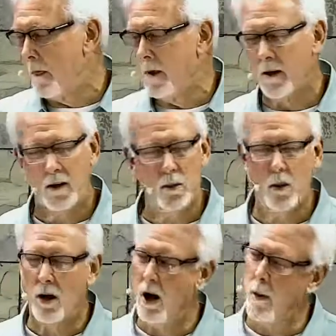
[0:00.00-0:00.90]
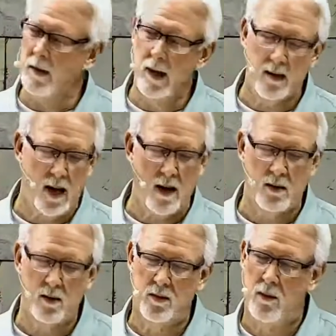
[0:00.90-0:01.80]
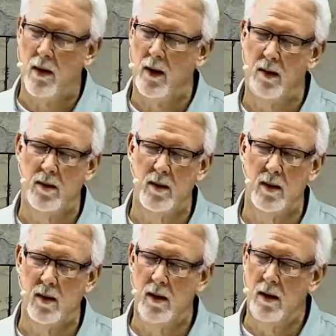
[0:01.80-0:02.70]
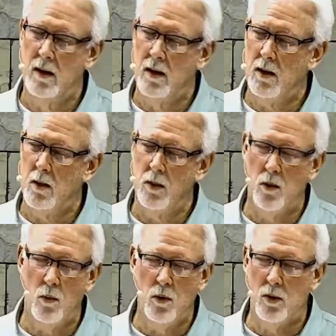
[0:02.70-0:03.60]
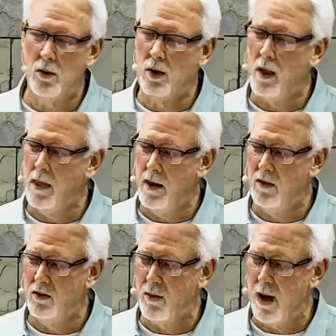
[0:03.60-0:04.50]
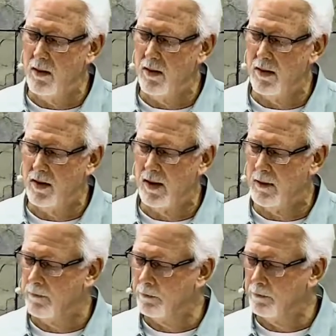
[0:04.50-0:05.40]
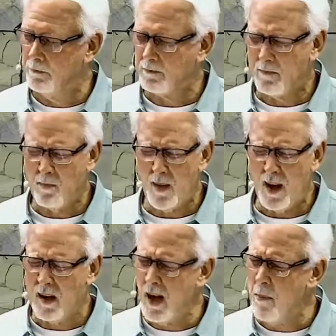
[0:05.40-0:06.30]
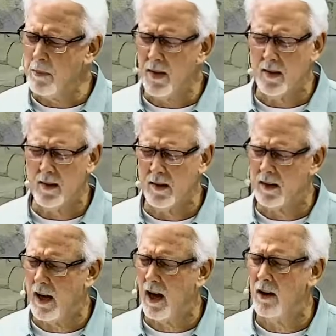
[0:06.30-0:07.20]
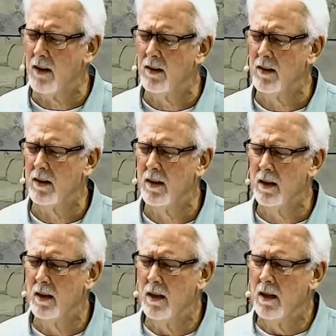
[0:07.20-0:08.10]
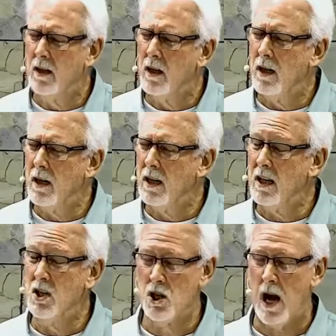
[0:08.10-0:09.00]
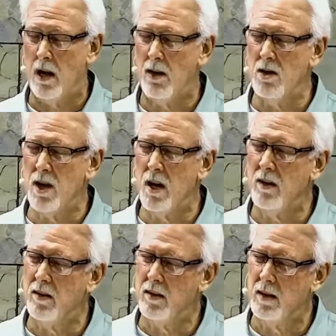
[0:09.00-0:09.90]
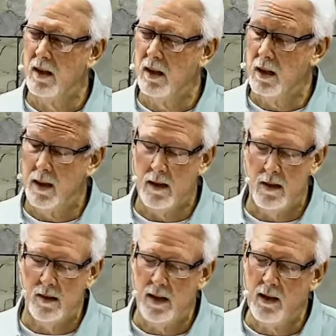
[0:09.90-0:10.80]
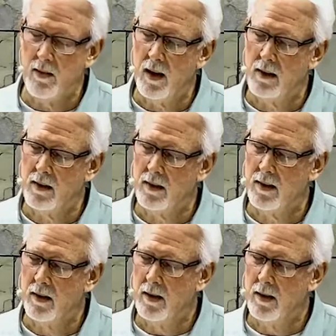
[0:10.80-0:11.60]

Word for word: Your word always has answers for us. Lord, the world and the things around us can tempt us and scare us. Uh, it can challenge us. It can deceive us.